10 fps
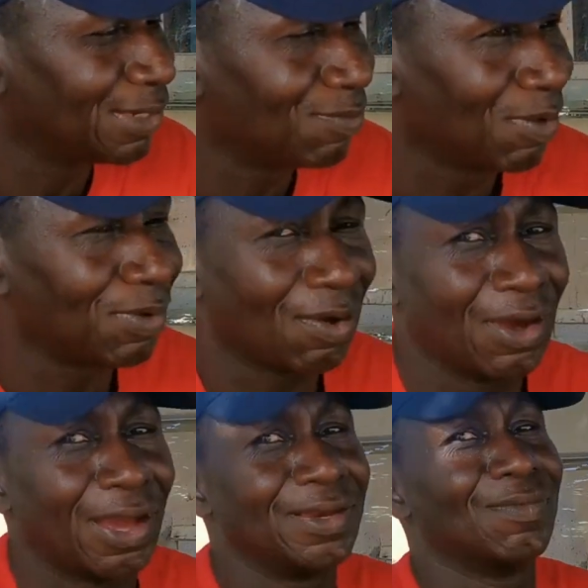I said maybe
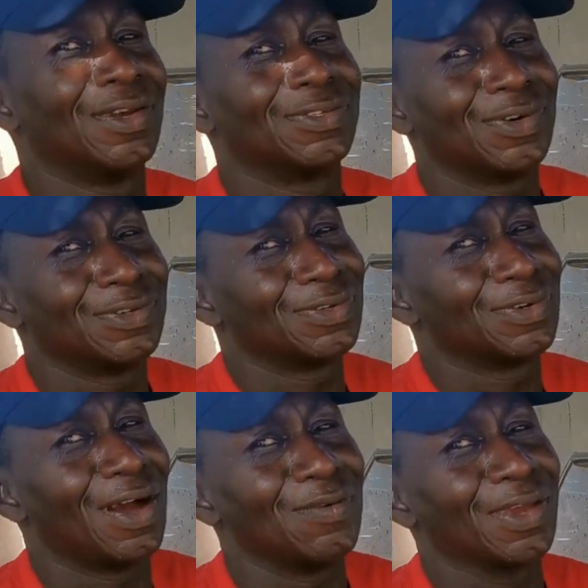our animals
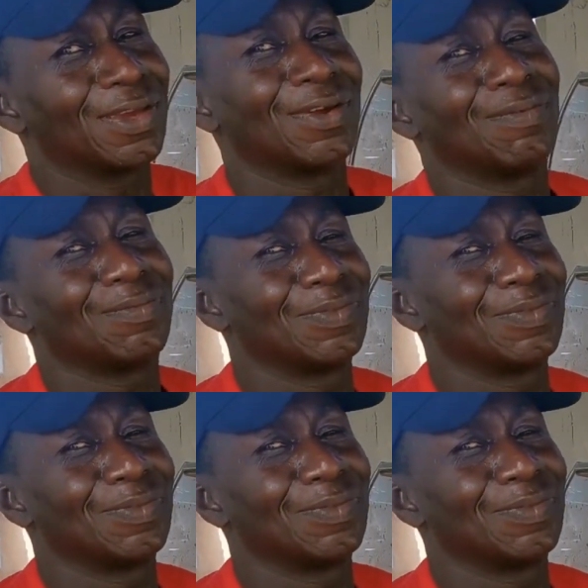also are waking up.